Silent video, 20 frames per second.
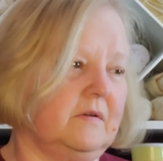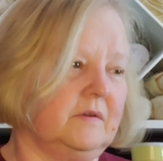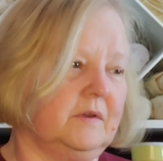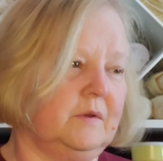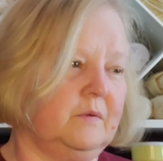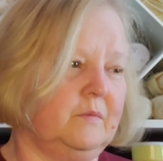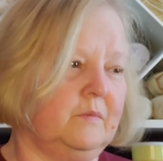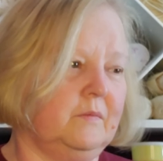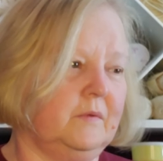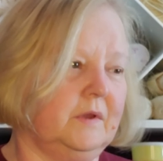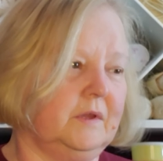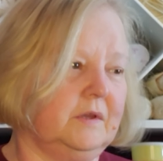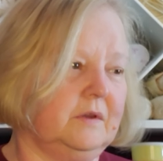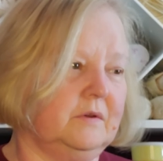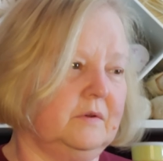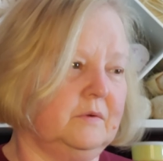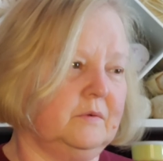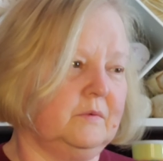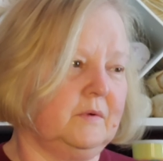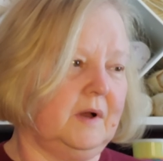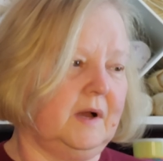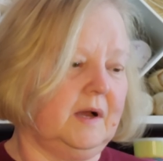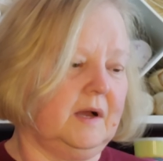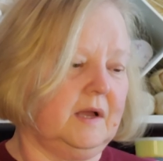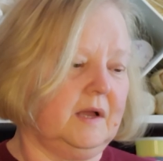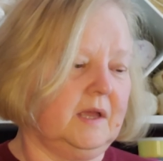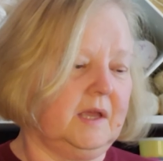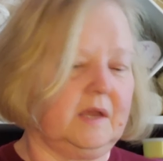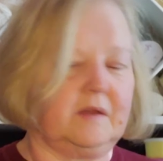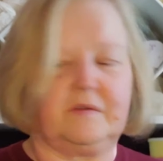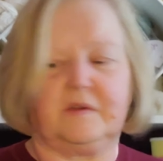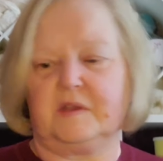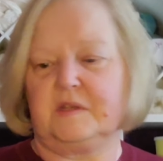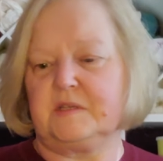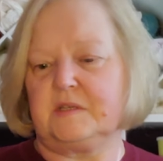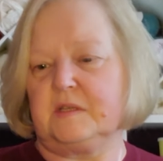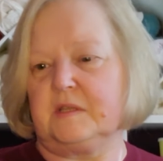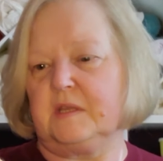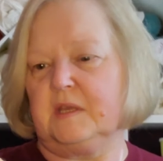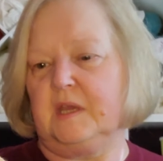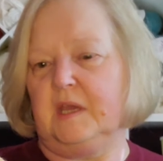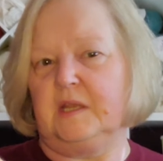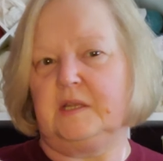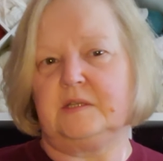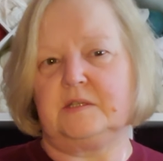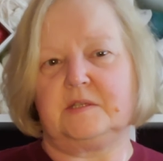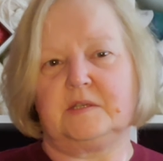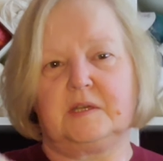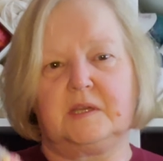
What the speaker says: You increase at the end to